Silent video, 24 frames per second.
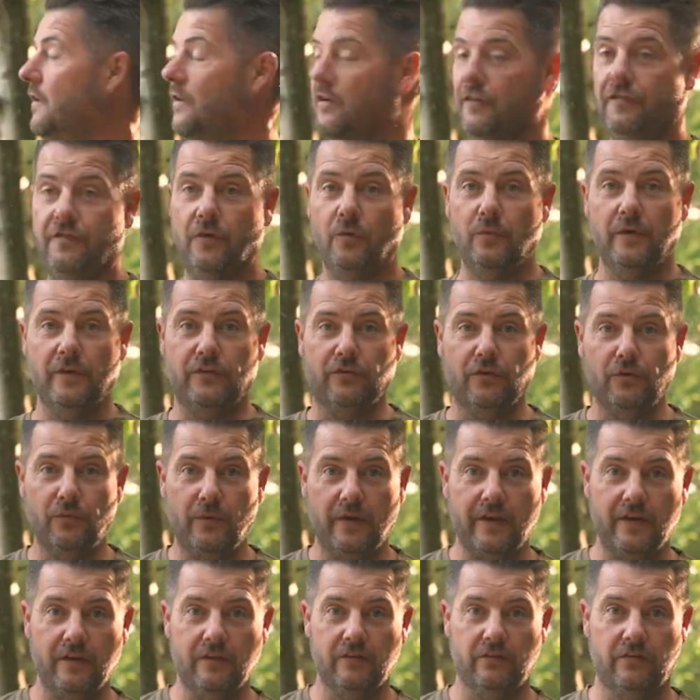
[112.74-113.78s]
a 42
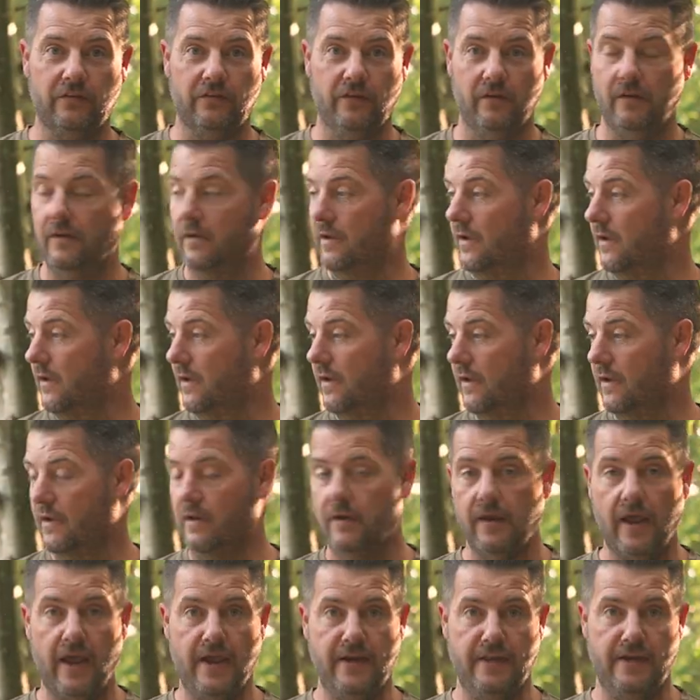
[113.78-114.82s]
inch
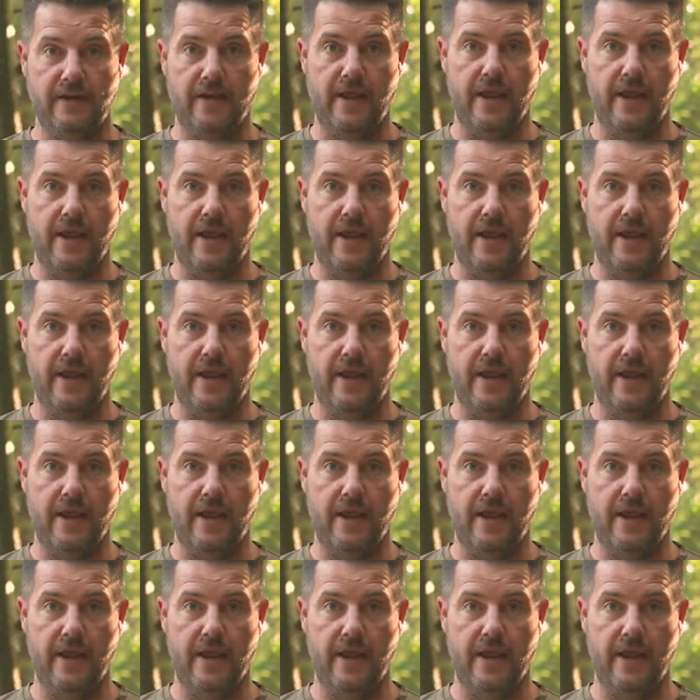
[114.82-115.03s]
landing